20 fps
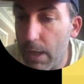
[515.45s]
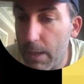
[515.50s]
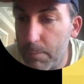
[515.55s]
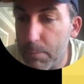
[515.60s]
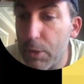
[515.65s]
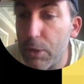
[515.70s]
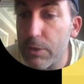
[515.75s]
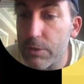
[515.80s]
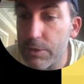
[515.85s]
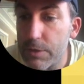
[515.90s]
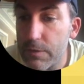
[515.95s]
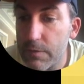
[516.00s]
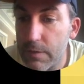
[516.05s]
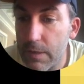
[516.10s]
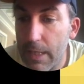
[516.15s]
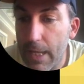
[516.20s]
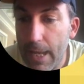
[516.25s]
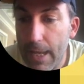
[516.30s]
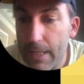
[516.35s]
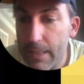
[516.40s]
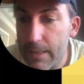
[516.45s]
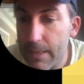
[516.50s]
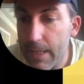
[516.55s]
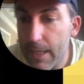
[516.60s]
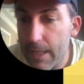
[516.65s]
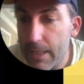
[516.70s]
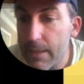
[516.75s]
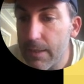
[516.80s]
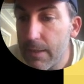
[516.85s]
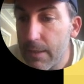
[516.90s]
purchase land
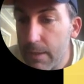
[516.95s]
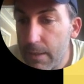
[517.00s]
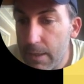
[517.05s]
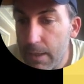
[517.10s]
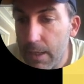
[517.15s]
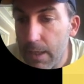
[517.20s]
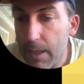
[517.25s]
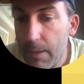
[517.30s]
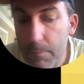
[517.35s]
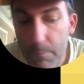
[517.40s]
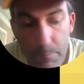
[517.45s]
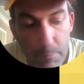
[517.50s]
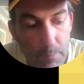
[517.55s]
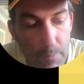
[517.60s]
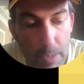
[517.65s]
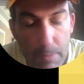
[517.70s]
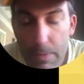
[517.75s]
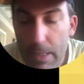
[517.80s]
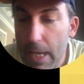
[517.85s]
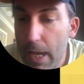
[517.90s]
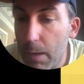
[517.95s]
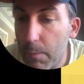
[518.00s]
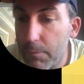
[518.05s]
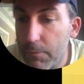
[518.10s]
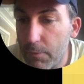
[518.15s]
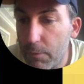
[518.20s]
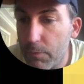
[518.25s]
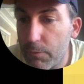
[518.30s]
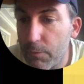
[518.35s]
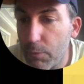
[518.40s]
that may be
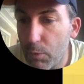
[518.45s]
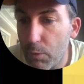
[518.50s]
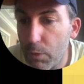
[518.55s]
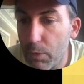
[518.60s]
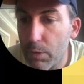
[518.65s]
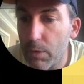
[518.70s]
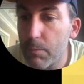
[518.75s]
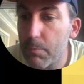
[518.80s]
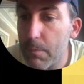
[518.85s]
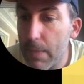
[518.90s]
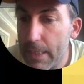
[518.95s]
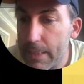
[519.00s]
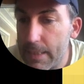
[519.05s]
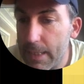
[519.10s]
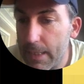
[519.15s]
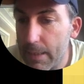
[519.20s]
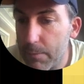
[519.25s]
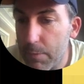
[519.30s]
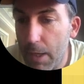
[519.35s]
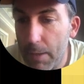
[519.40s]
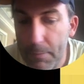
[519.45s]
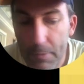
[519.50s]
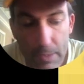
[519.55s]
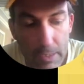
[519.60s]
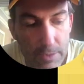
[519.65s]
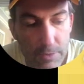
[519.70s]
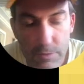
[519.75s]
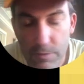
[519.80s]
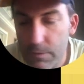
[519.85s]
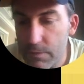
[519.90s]
helpful for maintaining
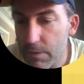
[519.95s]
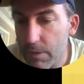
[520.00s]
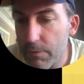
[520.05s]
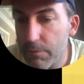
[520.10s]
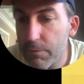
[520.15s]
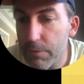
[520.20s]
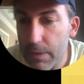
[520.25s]
populations of